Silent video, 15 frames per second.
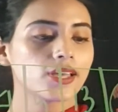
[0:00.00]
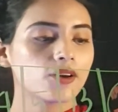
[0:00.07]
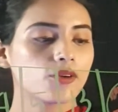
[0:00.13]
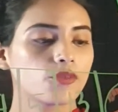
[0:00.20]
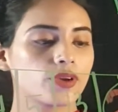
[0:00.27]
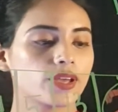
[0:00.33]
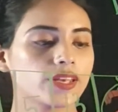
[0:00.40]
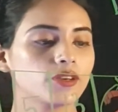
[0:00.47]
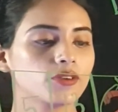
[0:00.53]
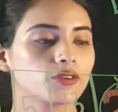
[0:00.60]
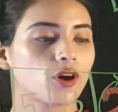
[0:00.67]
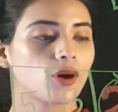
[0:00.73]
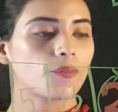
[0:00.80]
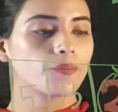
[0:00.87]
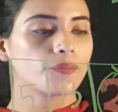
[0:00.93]
when you
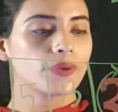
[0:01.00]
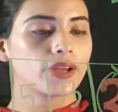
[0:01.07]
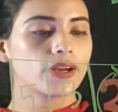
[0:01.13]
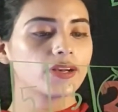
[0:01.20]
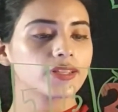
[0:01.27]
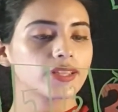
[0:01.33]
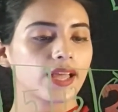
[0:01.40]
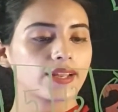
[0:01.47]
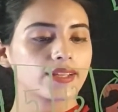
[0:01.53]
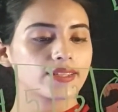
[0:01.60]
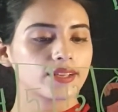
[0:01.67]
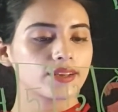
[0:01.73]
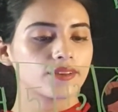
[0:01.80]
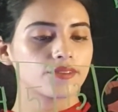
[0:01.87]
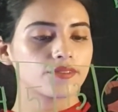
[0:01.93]
compare that
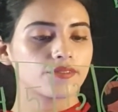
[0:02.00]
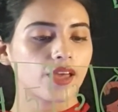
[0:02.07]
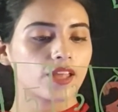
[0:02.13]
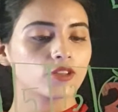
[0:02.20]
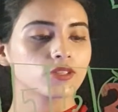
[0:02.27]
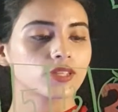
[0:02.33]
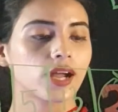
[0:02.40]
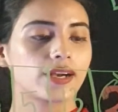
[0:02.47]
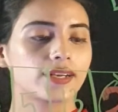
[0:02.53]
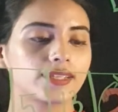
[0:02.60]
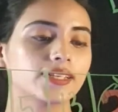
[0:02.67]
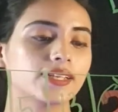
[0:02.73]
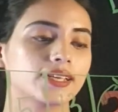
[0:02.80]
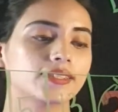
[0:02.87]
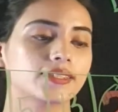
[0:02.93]
the value
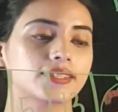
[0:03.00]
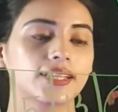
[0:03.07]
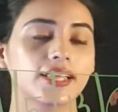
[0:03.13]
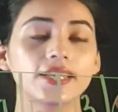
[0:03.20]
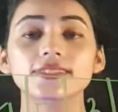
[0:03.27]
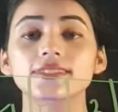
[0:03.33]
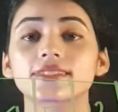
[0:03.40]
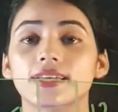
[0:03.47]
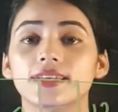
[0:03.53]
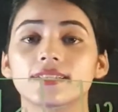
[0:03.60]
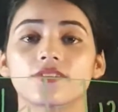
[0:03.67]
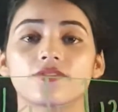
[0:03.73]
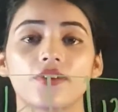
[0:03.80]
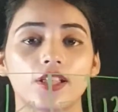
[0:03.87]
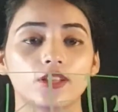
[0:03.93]
13 is less than
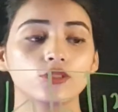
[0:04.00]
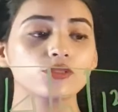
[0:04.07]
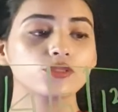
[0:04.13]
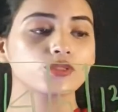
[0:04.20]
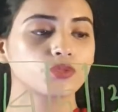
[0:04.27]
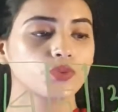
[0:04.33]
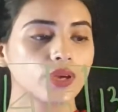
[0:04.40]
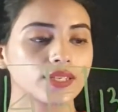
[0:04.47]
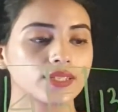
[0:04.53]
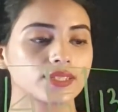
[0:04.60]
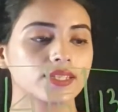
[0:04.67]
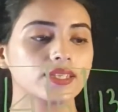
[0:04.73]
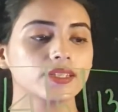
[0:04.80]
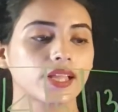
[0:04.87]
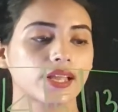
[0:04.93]
the value
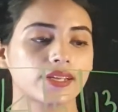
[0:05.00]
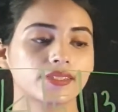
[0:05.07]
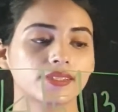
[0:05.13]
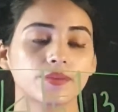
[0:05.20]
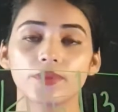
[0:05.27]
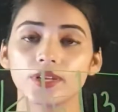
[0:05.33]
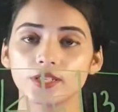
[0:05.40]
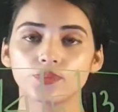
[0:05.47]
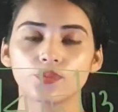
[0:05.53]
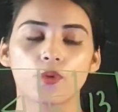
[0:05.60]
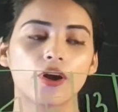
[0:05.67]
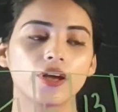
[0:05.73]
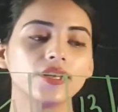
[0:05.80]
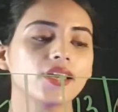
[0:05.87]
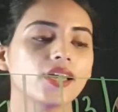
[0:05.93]
20, that is the
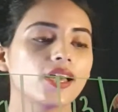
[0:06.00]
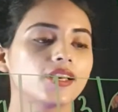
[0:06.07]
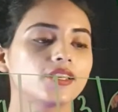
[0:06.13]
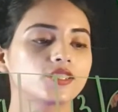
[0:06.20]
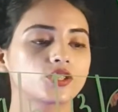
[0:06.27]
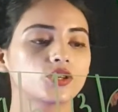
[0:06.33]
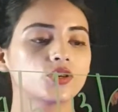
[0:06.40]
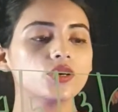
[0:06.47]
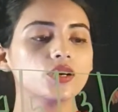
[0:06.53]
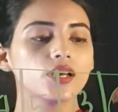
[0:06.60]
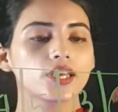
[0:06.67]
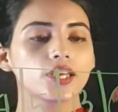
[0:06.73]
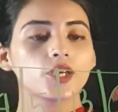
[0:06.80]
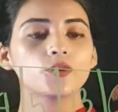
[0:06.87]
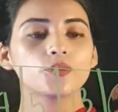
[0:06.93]
midpoint, so
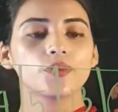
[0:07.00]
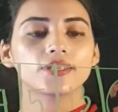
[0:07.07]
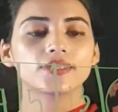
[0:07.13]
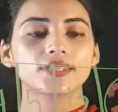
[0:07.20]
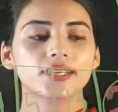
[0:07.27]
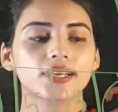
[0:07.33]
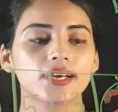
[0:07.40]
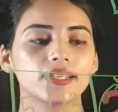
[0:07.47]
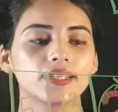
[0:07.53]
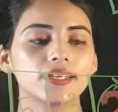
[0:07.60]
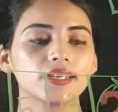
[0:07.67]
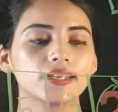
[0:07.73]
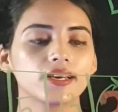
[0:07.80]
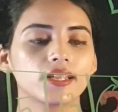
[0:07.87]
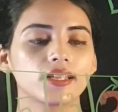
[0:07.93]
you
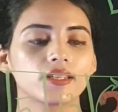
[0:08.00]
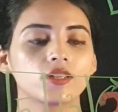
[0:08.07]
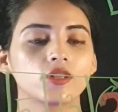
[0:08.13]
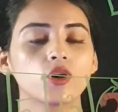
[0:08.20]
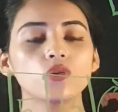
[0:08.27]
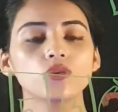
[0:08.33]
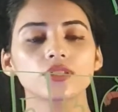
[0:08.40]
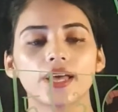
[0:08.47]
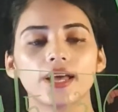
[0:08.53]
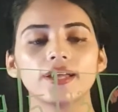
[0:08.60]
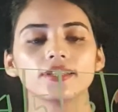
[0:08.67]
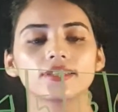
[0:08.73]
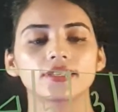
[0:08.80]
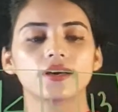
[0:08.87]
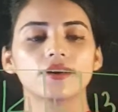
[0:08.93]
basically know
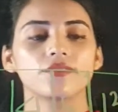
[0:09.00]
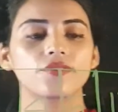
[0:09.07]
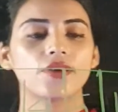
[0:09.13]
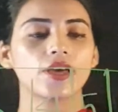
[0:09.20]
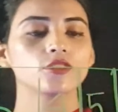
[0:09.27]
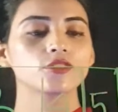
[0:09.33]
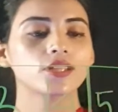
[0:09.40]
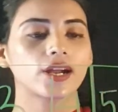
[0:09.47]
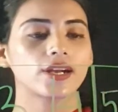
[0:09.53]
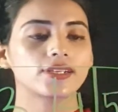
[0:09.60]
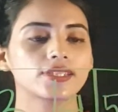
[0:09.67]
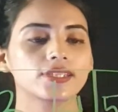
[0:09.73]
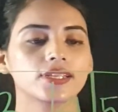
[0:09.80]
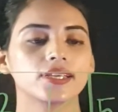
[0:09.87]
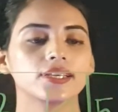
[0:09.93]
that the value
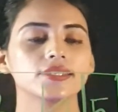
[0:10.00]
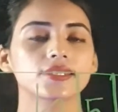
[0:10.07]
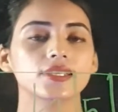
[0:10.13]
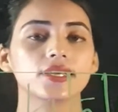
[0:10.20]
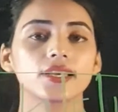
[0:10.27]
13 is